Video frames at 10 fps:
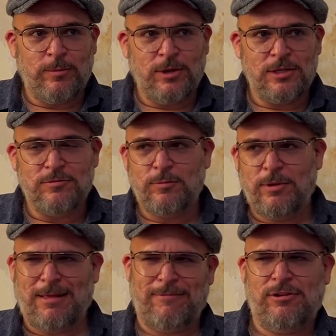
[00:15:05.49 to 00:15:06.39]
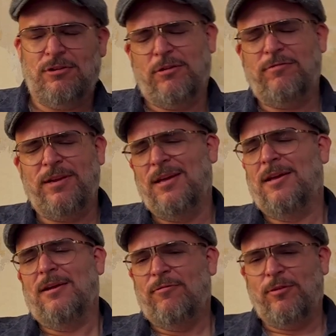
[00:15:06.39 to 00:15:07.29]
because for me, I have photography
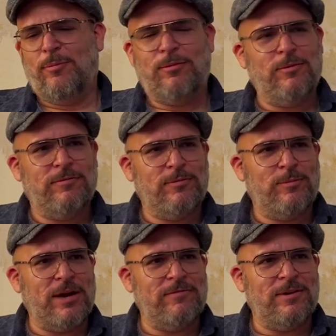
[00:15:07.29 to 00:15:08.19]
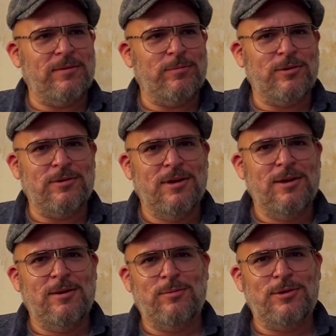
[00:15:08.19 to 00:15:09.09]
for private and
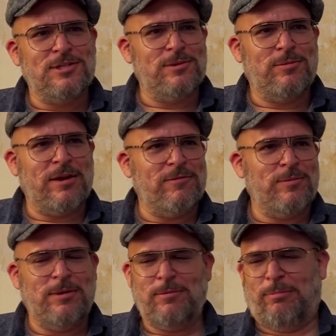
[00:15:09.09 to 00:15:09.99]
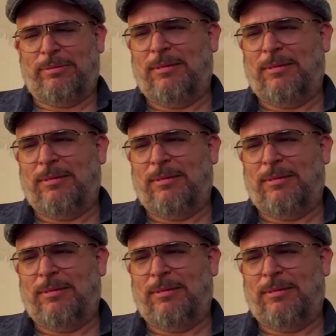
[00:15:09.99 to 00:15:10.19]
personal private people.